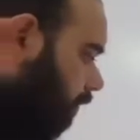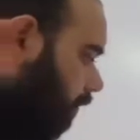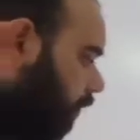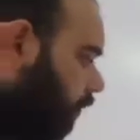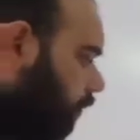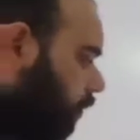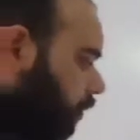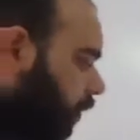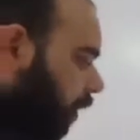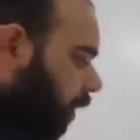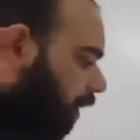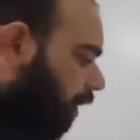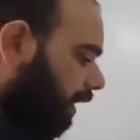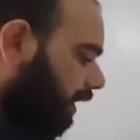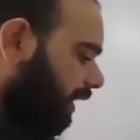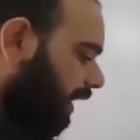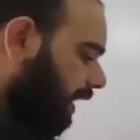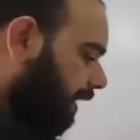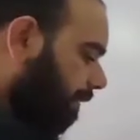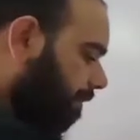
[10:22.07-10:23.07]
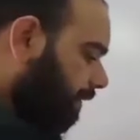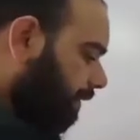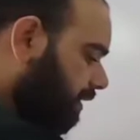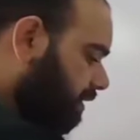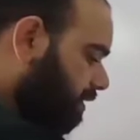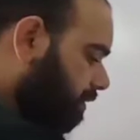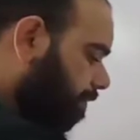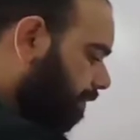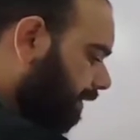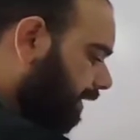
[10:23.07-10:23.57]
no gap
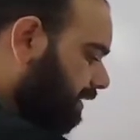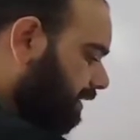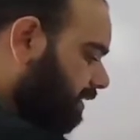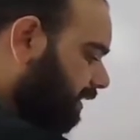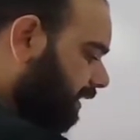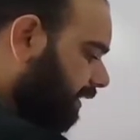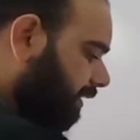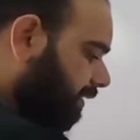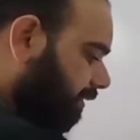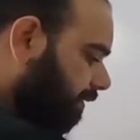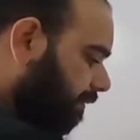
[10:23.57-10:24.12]
is present